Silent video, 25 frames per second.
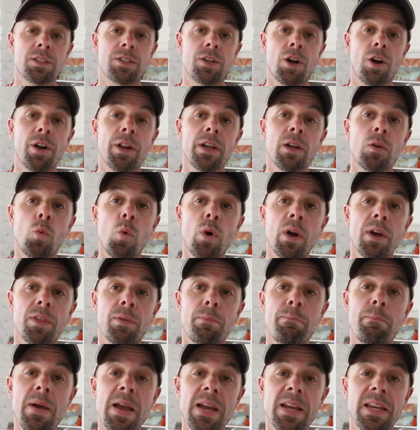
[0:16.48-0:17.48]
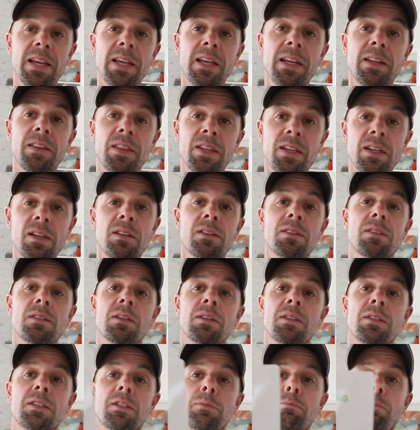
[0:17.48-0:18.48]
starting with making these
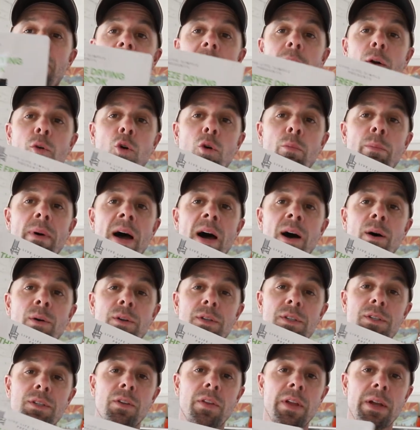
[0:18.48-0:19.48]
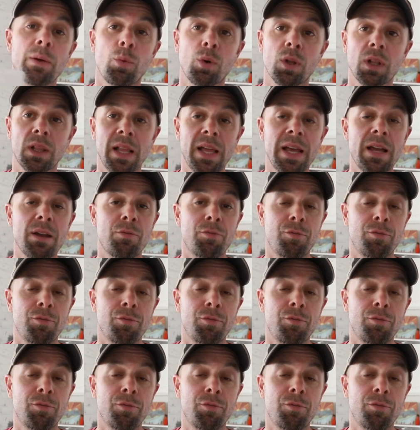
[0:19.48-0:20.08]
spiral bound so they will lay